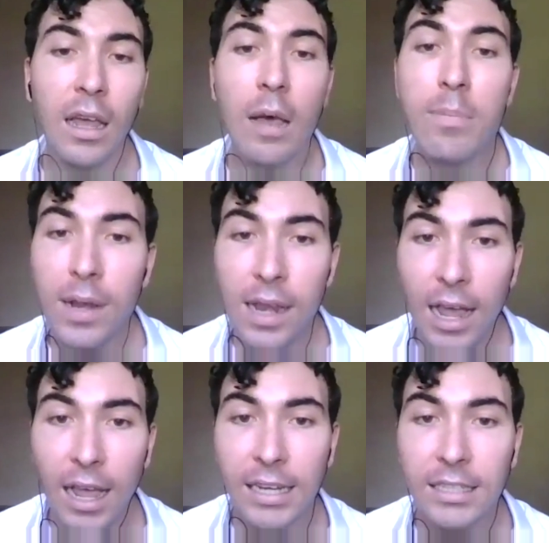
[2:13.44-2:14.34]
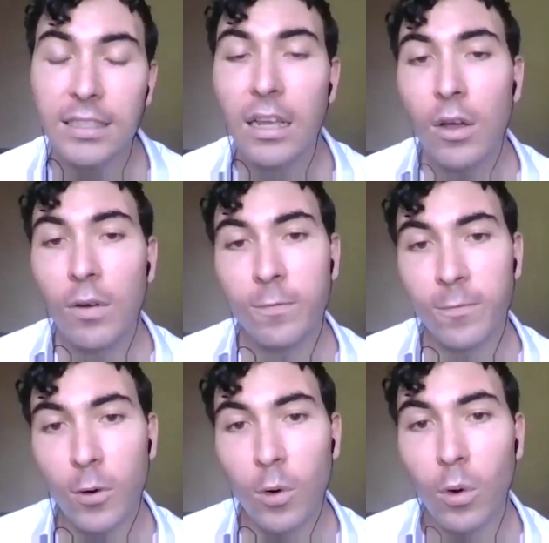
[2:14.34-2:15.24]
applied
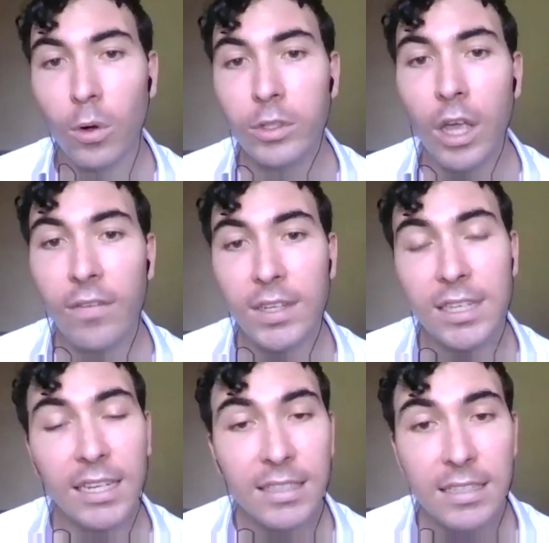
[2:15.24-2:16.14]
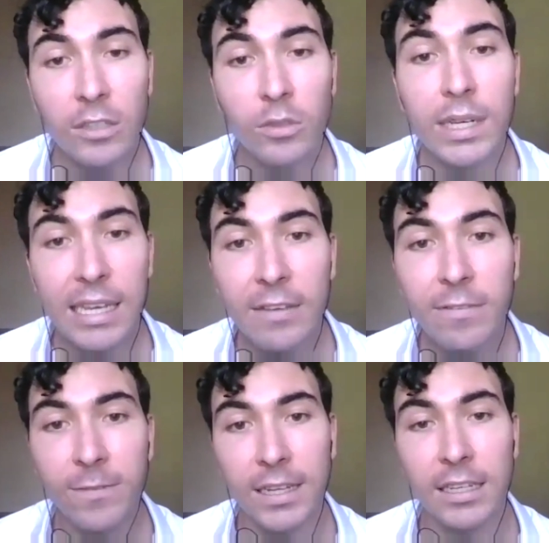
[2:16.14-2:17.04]
for COVID-19
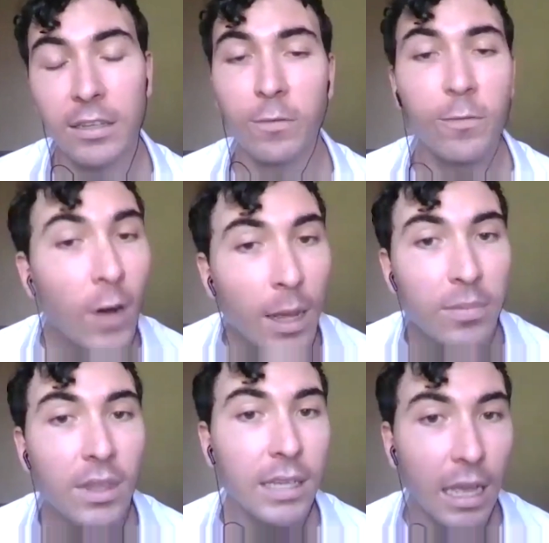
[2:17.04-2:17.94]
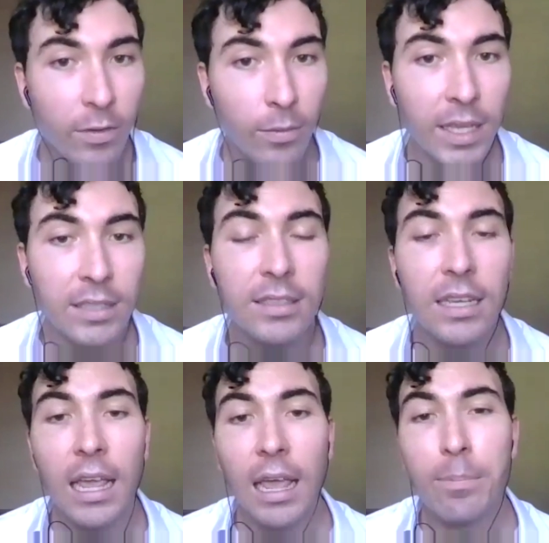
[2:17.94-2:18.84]
relief funding from the government,
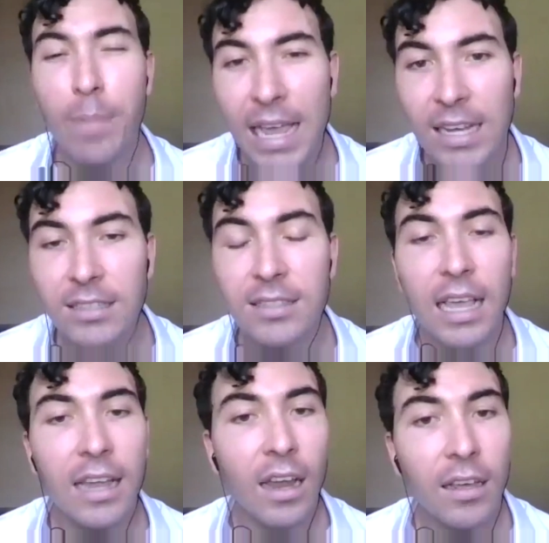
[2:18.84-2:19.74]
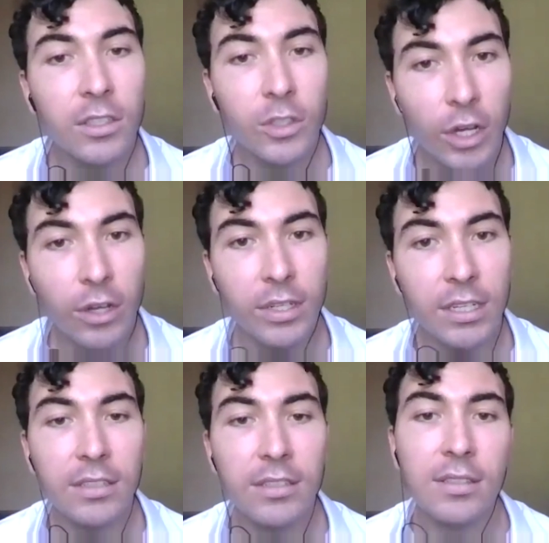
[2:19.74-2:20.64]
banks, and other
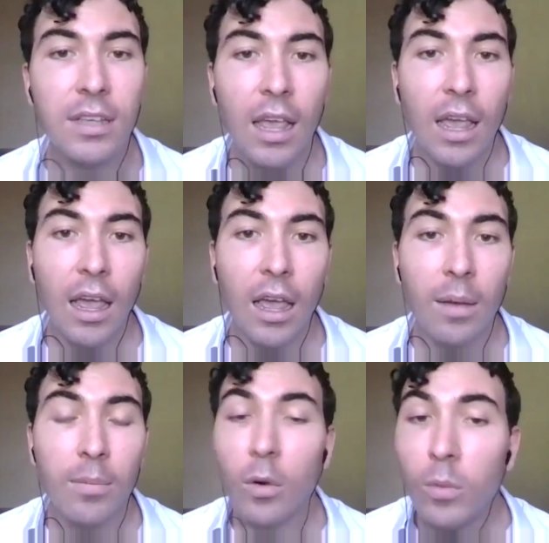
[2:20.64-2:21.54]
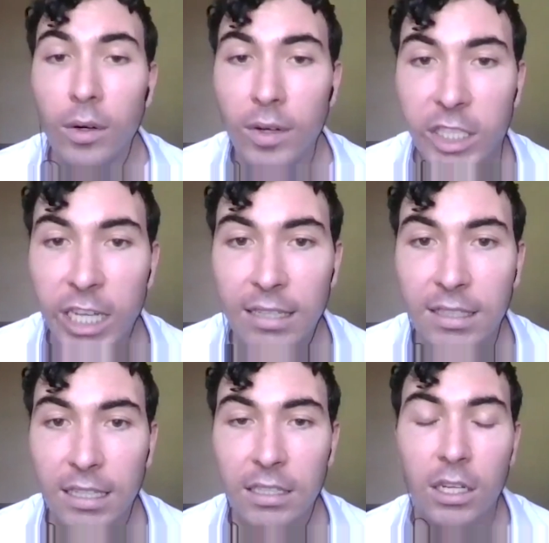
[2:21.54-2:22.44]
donors were
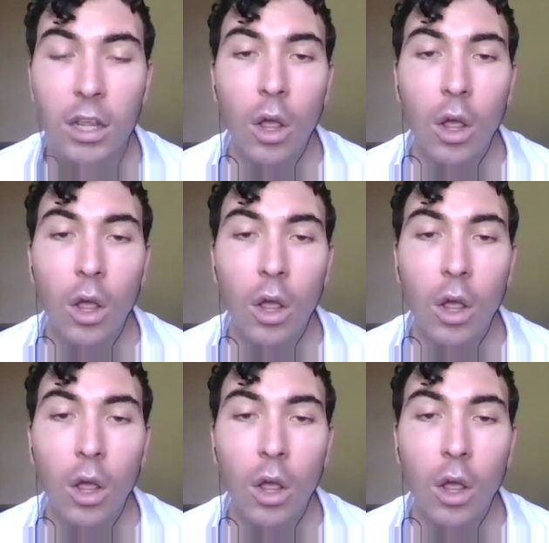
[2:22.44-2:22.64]
rejected.